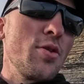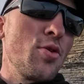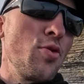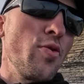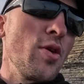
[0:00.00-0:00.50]
your
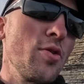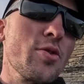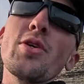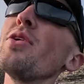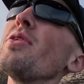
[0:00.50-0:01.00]
2
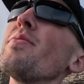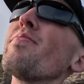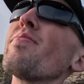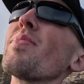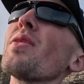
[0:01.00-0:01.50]
reels.
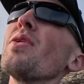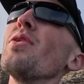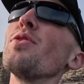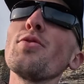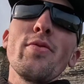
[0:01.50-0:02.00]

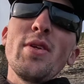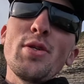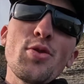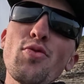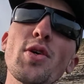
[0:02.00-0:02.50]
You don't even
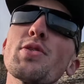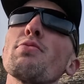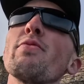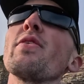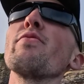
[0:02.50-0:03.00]
need 2 rods, to
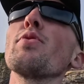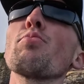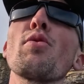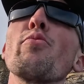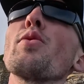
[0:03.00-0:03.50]
be fair. If you want
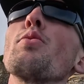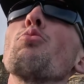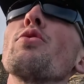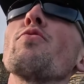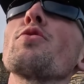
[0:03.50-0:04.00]
to bring
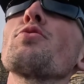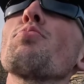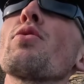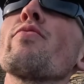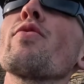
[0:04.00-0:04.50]
one rod, you can bring